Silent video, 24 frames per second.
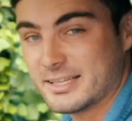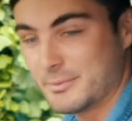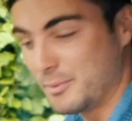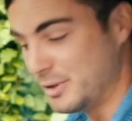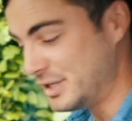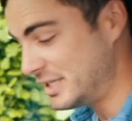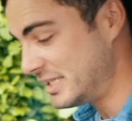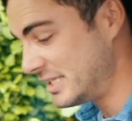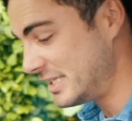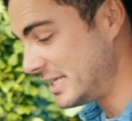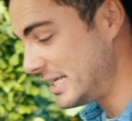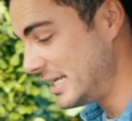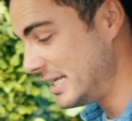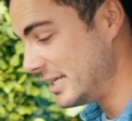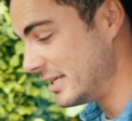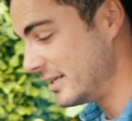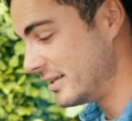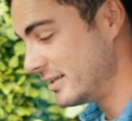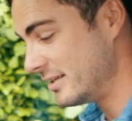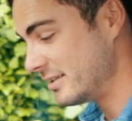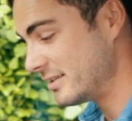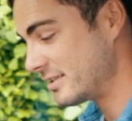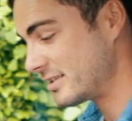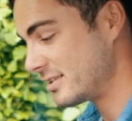And my seat
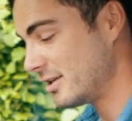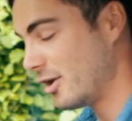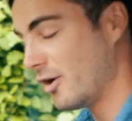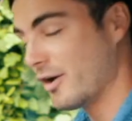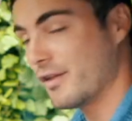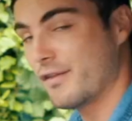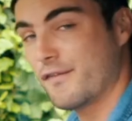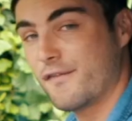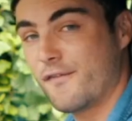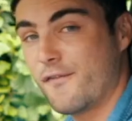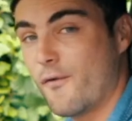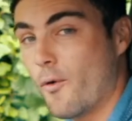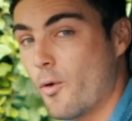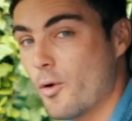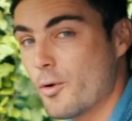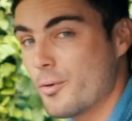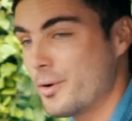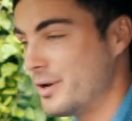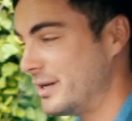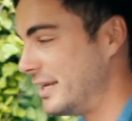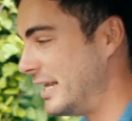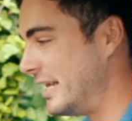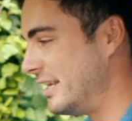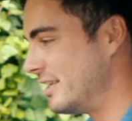slides
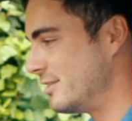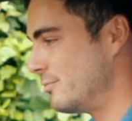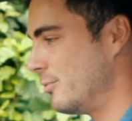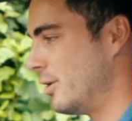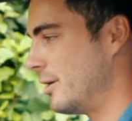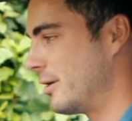forward into